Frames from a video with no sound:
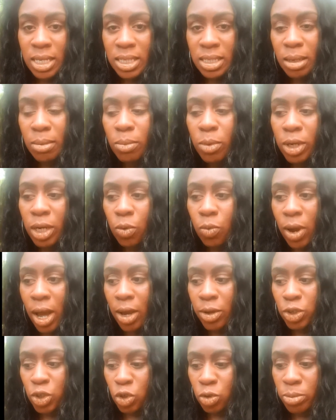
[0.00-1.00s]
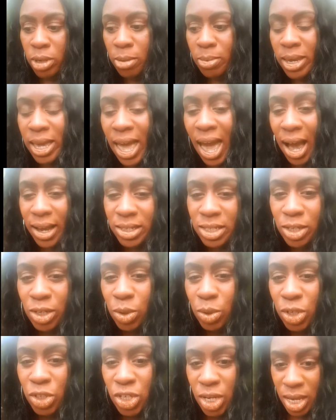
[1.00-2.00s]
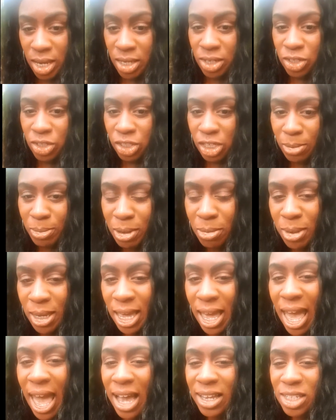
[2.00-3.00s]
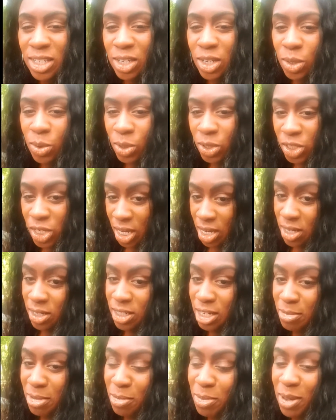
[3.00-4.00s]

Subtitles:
someone around you may be asking you to change. They may be asking you to change. They may